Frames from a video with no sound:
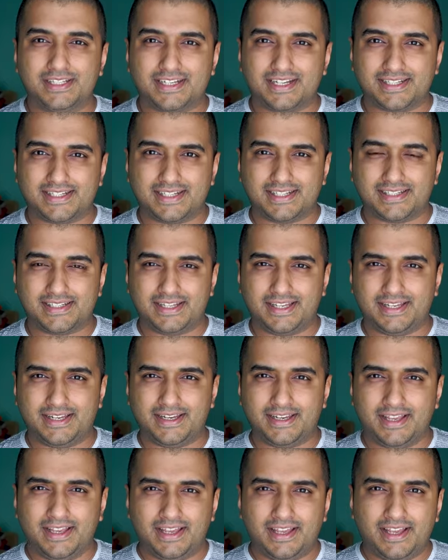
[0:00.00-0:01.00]
in Kazakhstan.
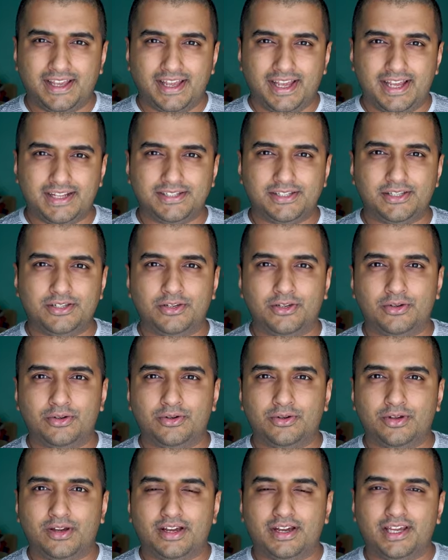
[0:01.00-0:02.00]
As you
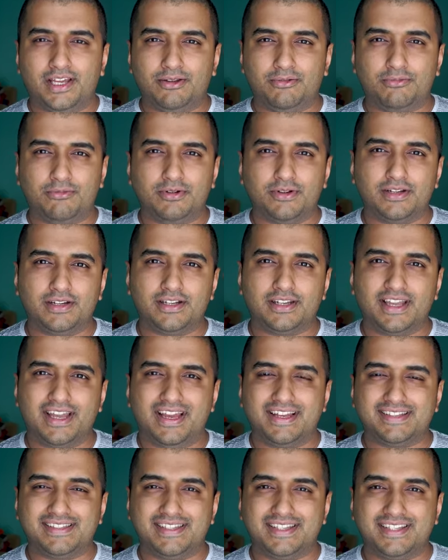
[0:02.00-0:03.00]
know, I work
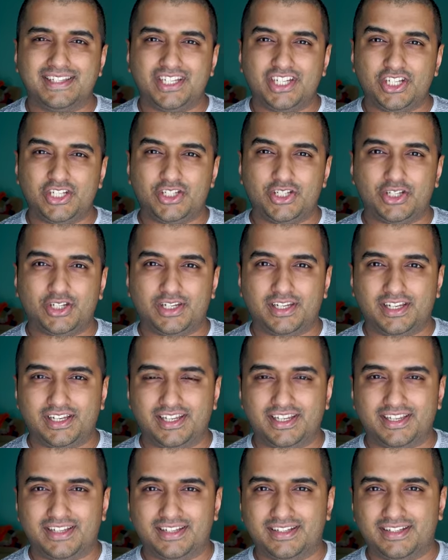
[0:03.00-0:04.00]
as a teacher
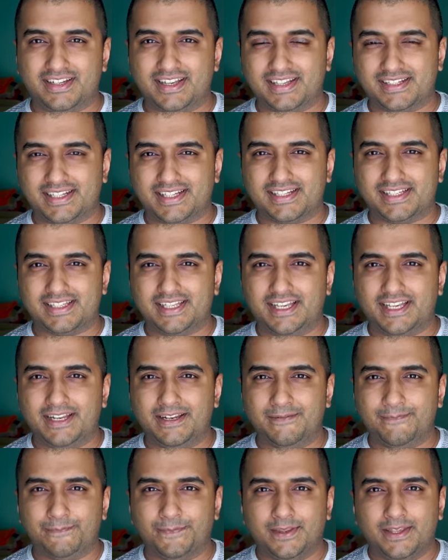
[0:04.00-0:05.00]
in
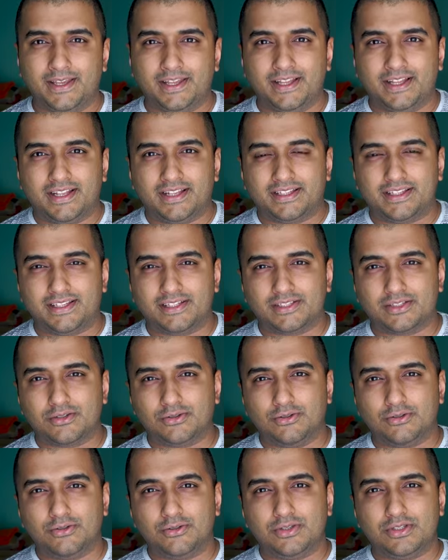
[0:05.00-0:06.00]
Kazakhstan. The
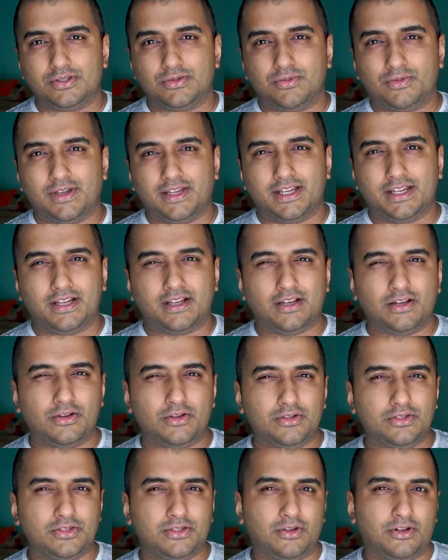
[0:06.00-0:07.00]
schools were
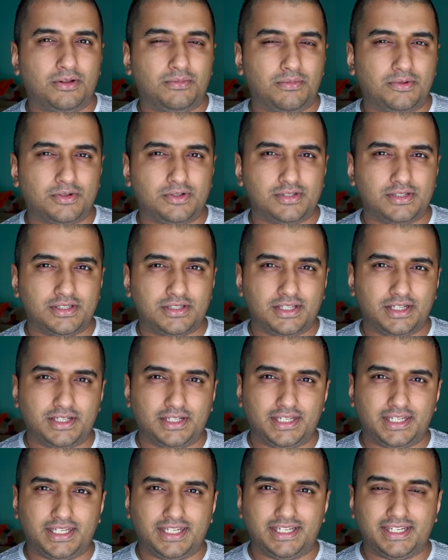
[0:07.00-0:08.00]
closed almost
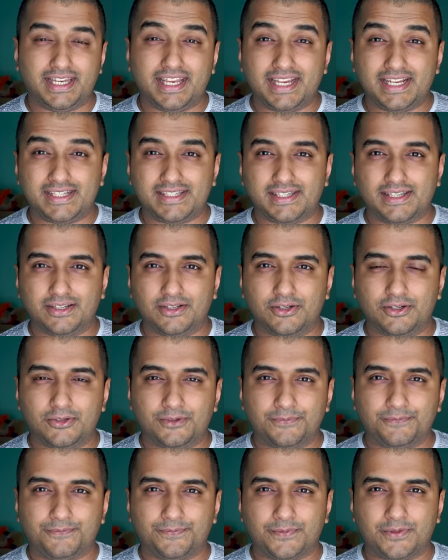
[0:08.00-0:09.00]
thirty days
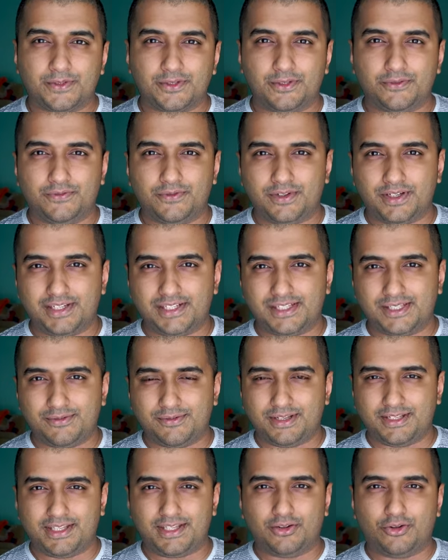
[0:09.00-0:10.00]
ago. So first,
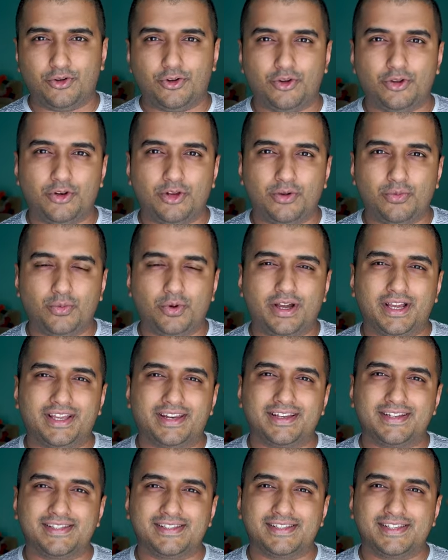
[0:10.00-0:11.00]
when the
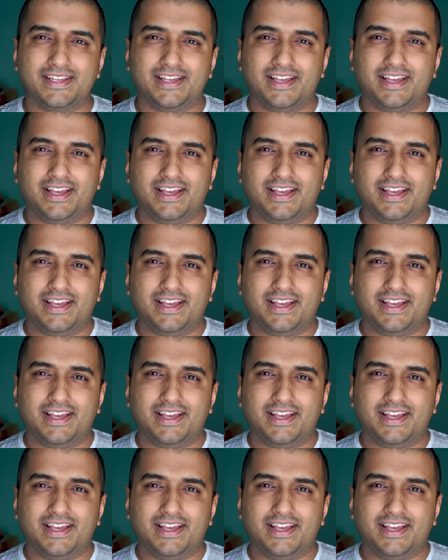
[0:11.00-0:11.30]
coronavirus